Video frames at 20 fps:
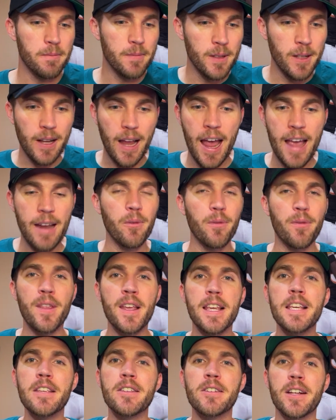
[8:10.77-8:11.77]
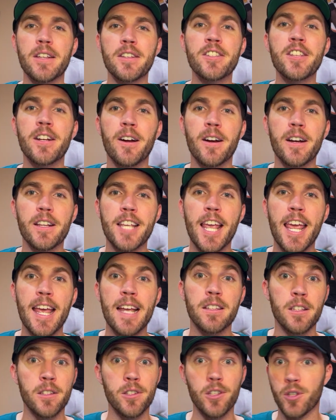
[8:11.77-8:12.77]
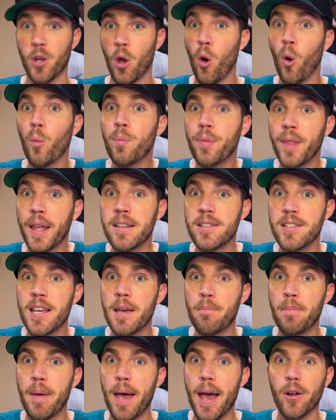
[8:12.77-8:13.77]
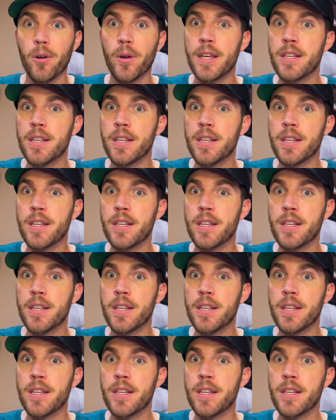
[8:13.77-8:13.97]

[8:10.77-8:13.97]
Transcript: look, I don't think he's going to sit on his hands and just hope things get better.